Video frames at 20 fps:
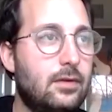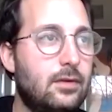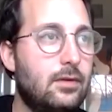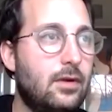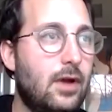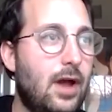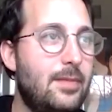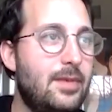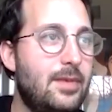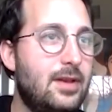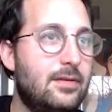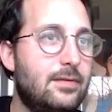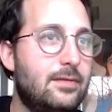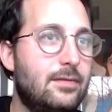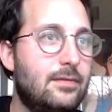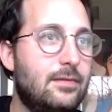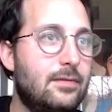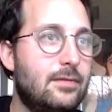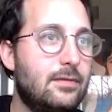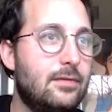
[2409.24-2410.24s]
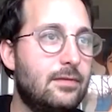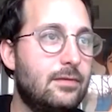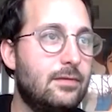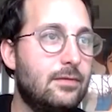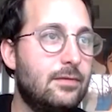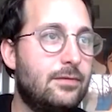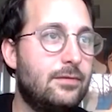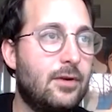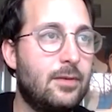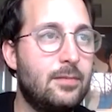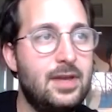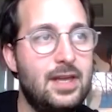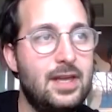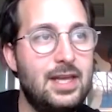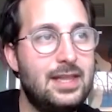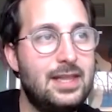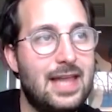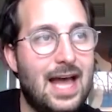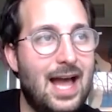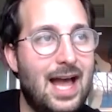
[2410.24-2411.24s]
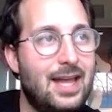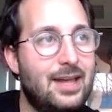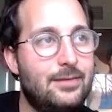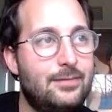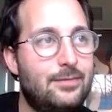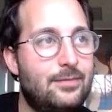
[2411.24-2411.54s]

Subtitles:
I mean, for me, I